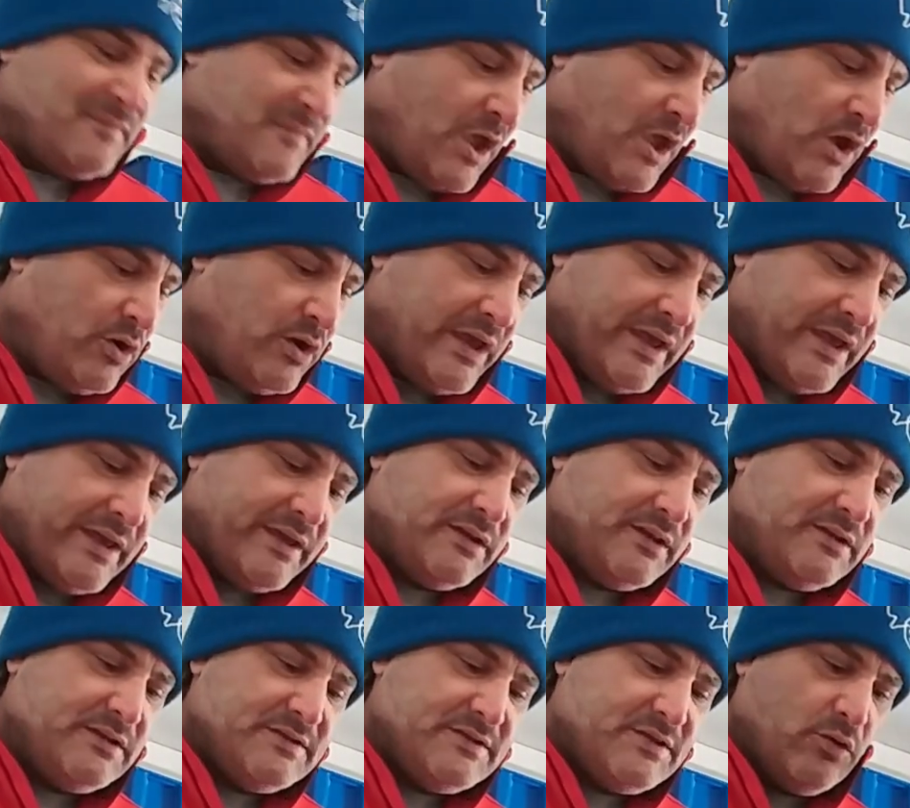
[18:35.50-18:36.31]

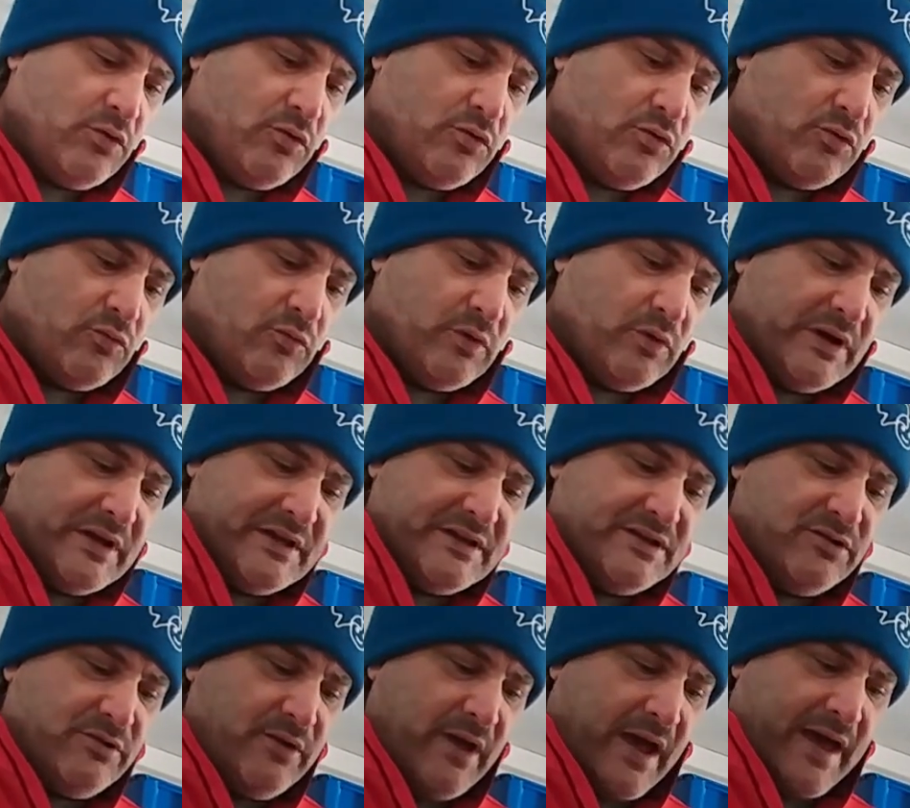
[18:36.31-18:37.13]
okay, so what I
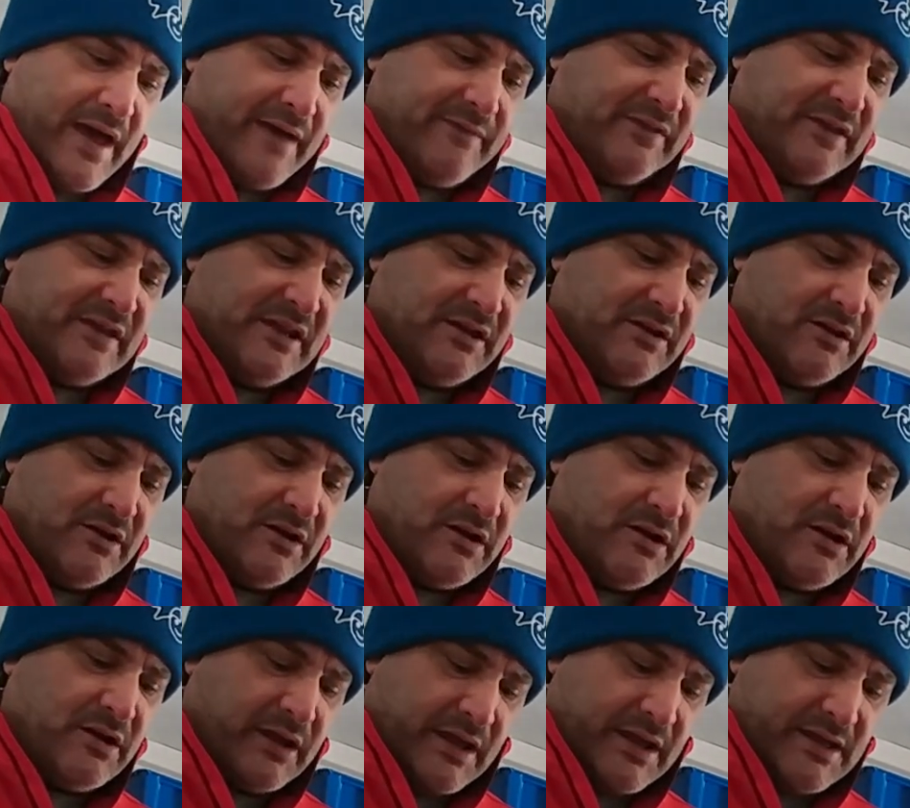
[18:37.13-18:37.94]
do have
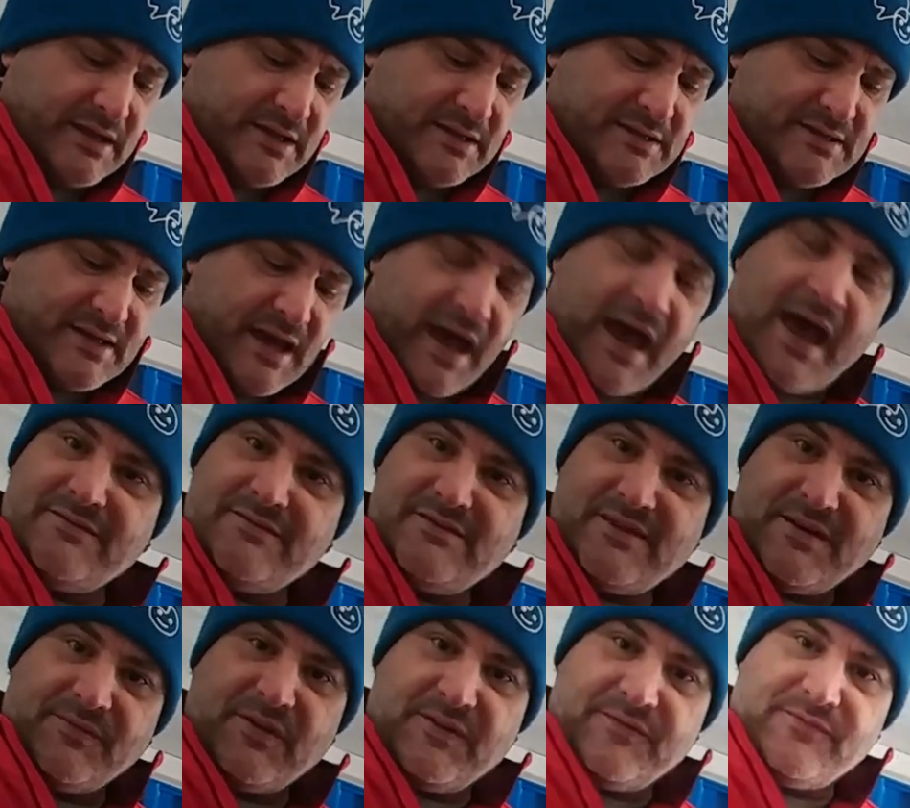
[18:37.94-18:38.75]
here is I have
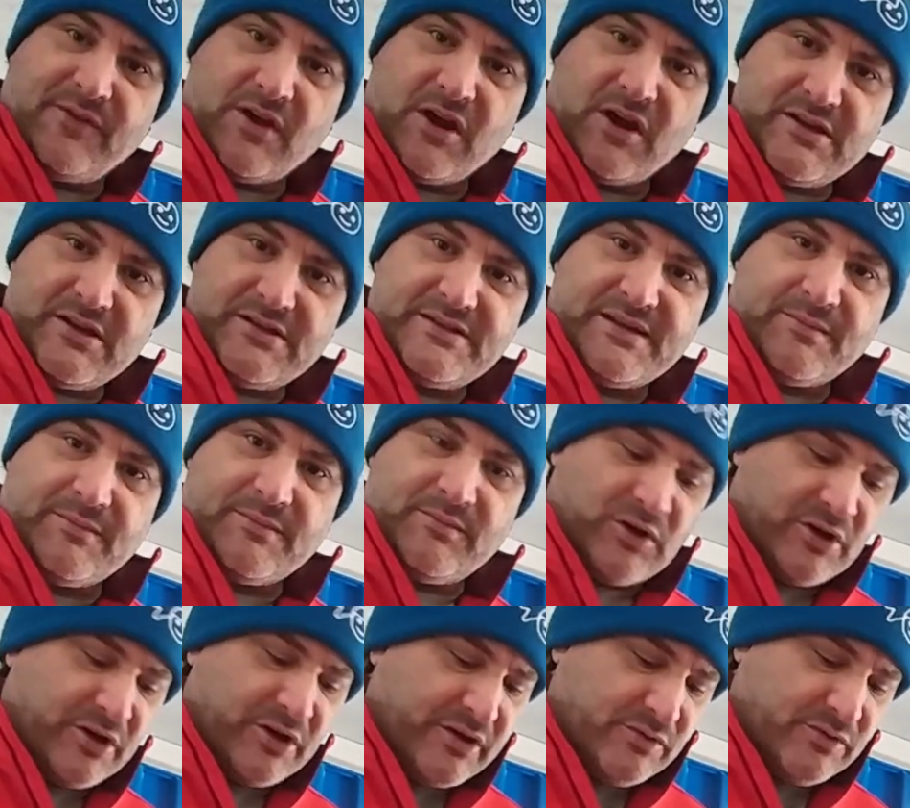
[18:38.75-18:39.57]
something very similar,